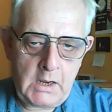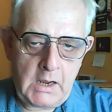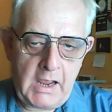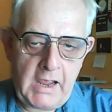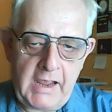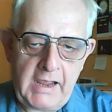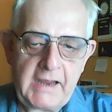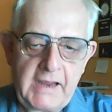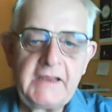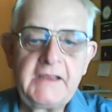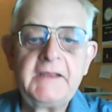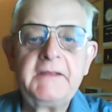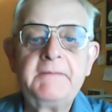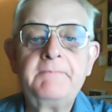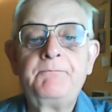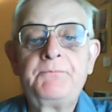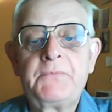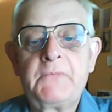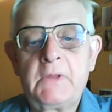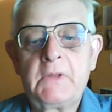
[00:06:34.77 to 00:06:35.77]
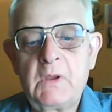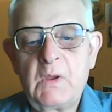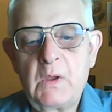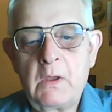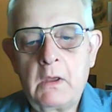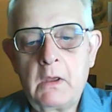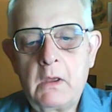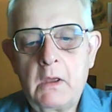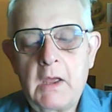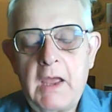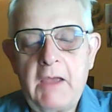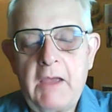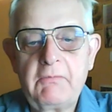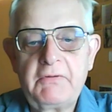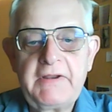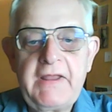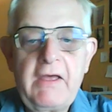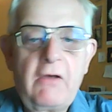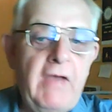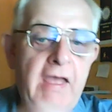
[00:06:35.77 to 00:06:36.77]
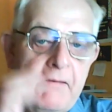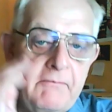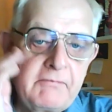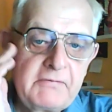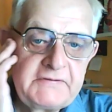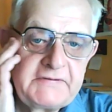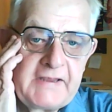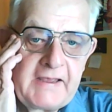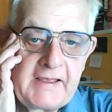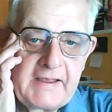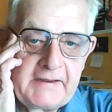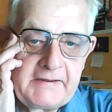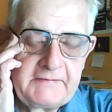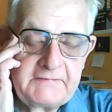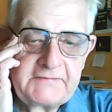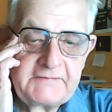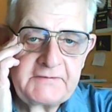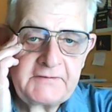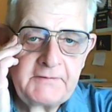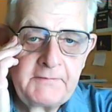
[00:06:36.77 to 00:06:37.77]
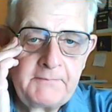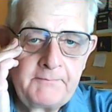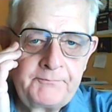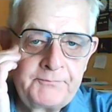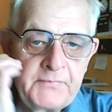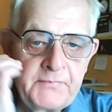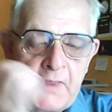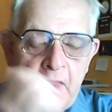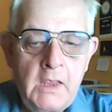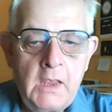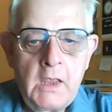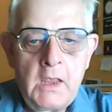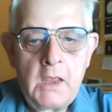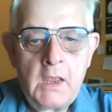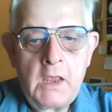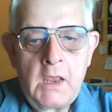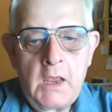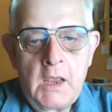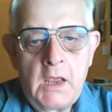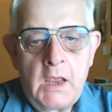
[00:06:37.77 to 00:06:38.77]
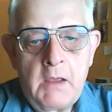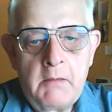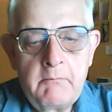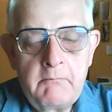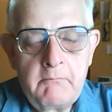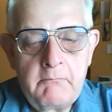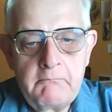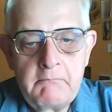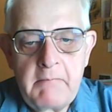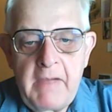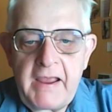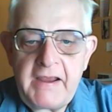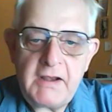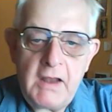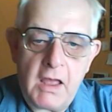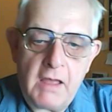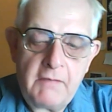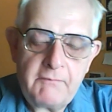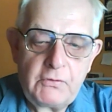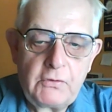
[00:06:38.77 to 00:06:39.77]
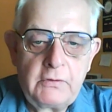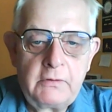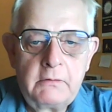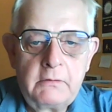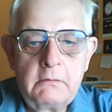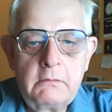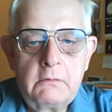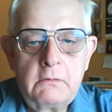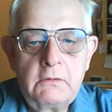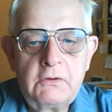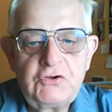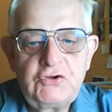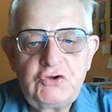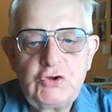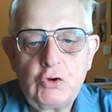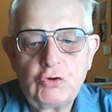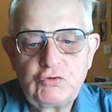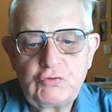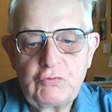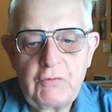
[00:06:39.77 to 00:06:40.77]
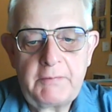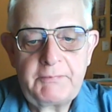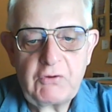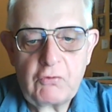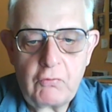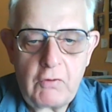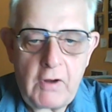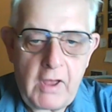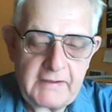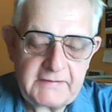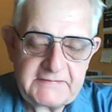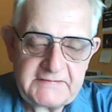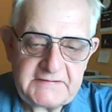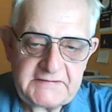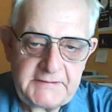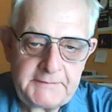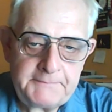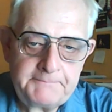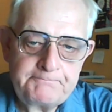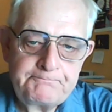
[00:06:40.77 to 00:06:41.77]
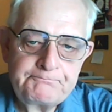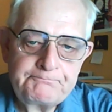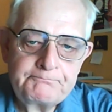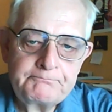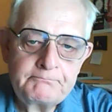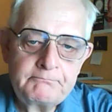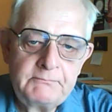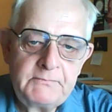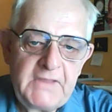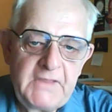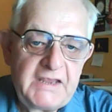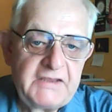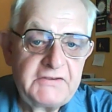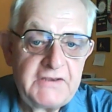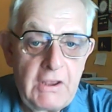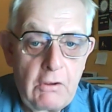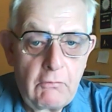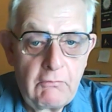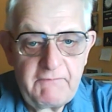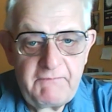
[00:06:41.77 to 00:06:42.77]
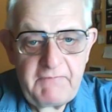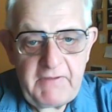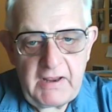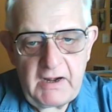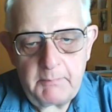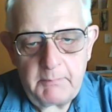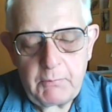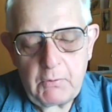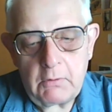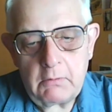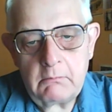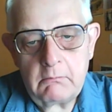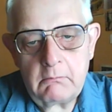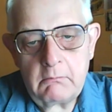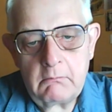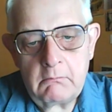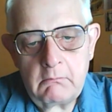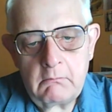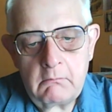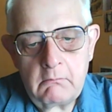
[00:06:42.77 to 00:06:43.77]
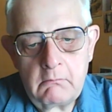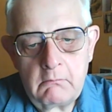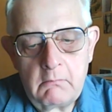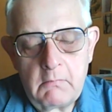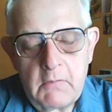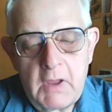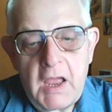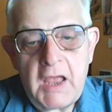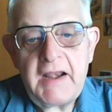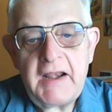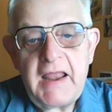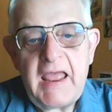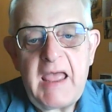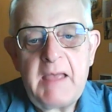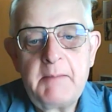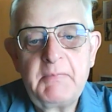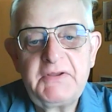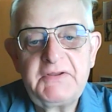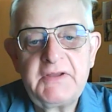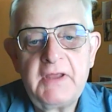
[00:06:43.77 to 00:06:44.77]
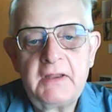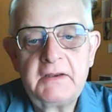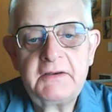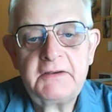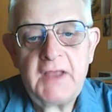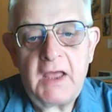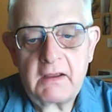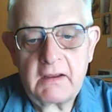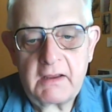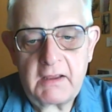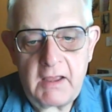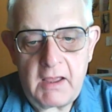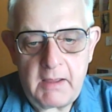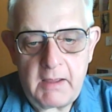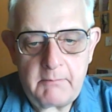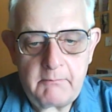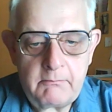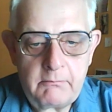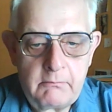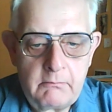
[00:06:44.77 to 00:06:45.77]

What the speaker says: I will now advertise. My novel, Soldier of the Cross, is now available on Amazon.com.